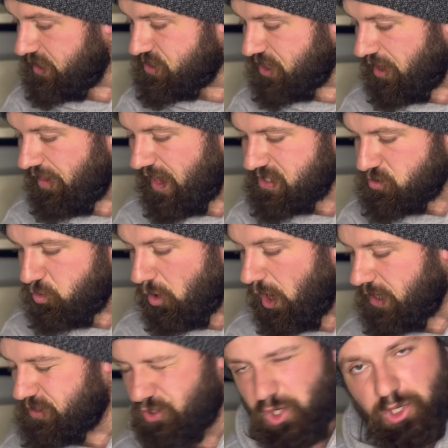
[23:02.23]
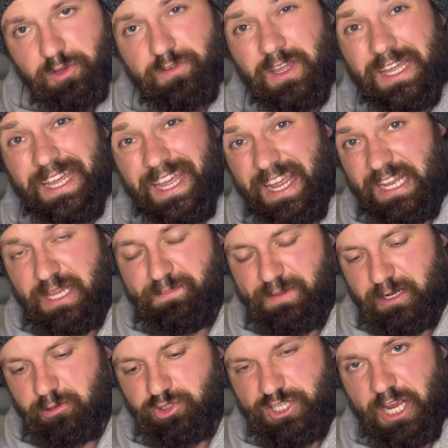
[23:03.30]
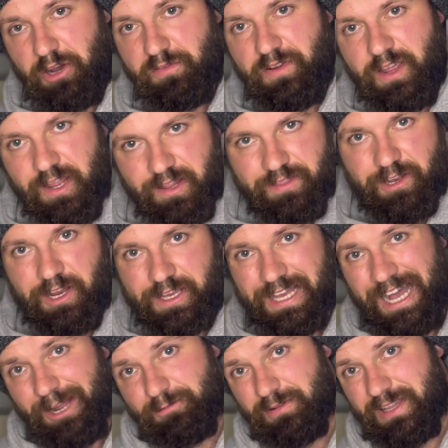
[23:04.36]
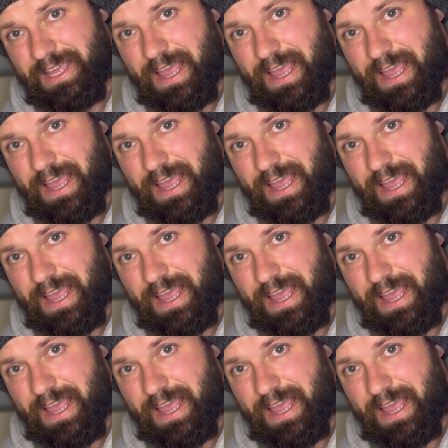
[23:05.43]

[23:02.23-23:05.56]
So that's why it's sort of in the middle shelf here that I can't really